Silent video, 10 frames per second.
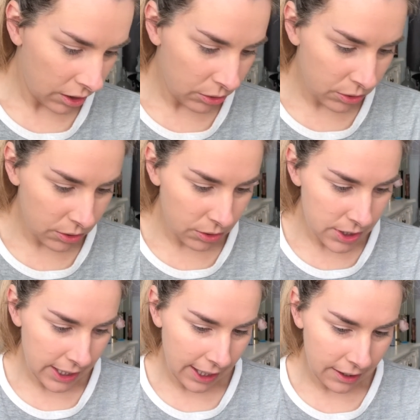oh
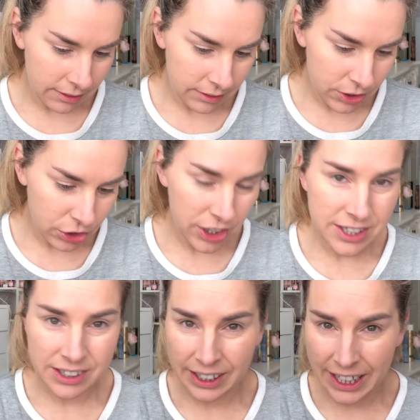dear,
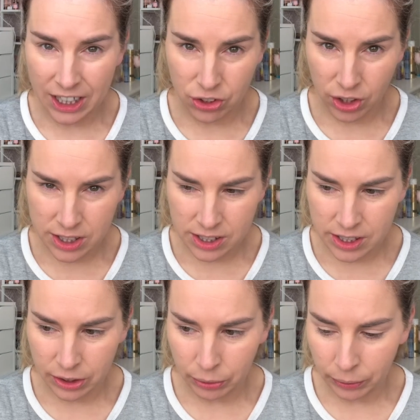choices. I hate choices,
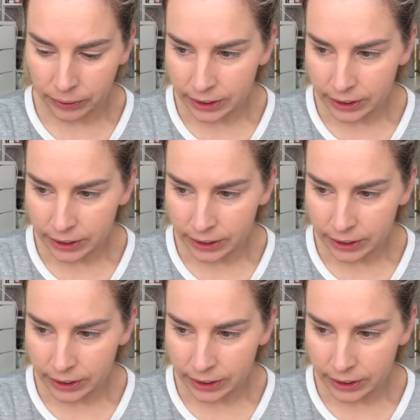you know.